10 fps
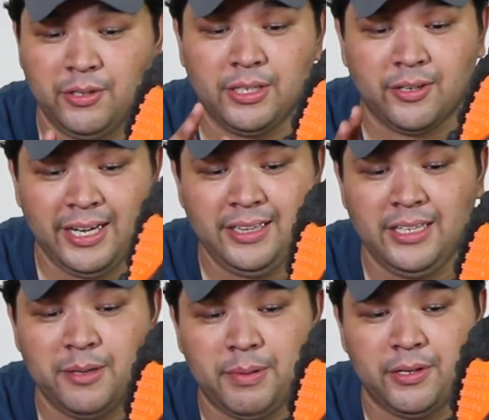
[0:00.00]
Now, the great
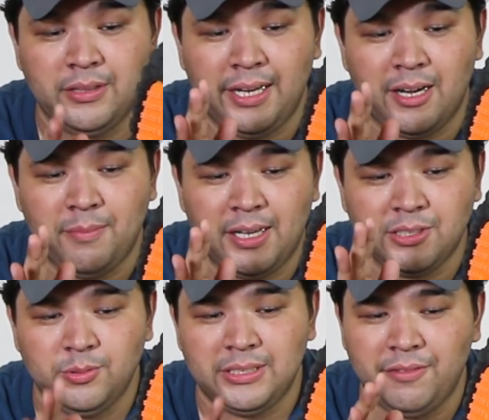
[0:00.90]
thing about the Air
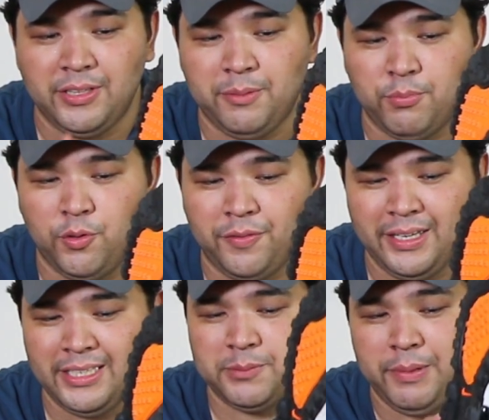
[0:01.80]
Max 270
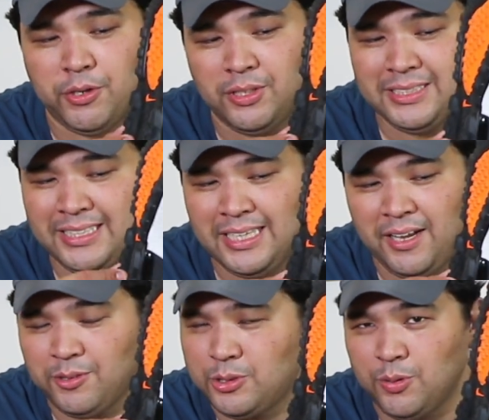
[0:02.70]
Bowfin is because that the
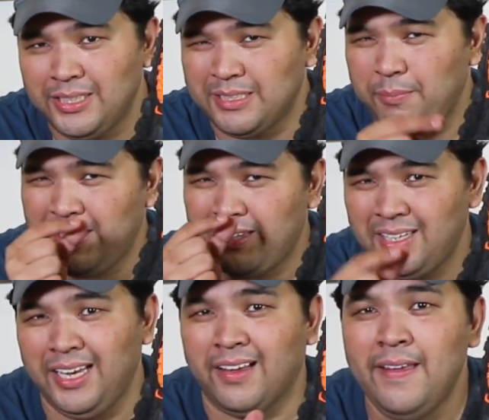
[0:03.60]
outsole is a bit
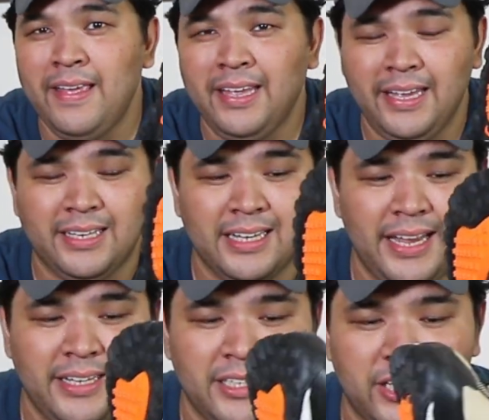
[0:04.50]
thick, it kind